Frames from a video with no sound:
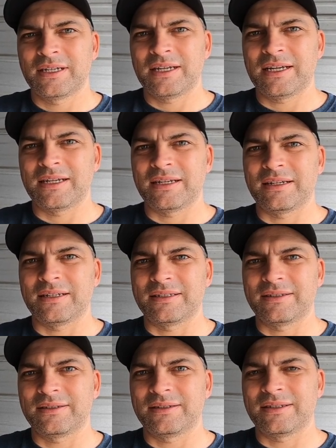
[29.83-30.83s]
And
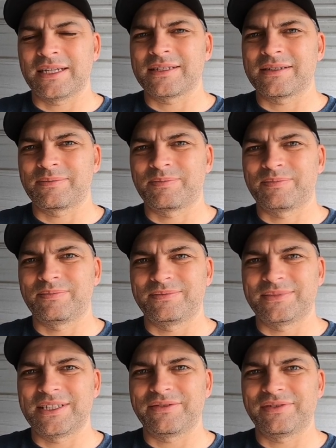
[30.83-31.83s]
that's
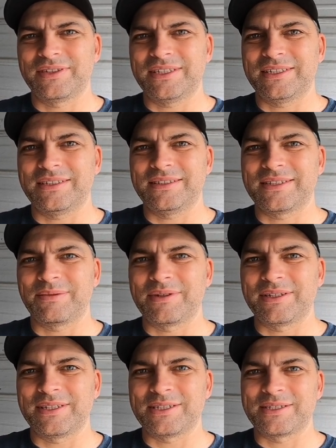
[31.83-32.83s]
definitely
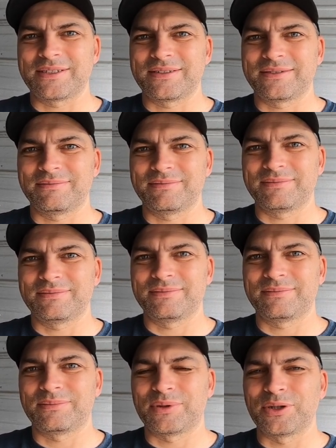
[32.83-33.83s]
something that's
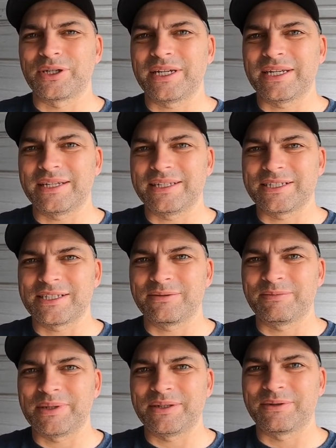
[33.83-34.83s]
broken and needs to
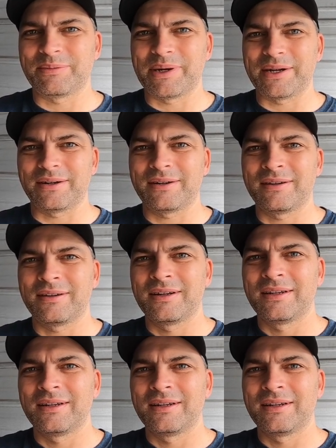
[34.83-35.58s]
be repaired.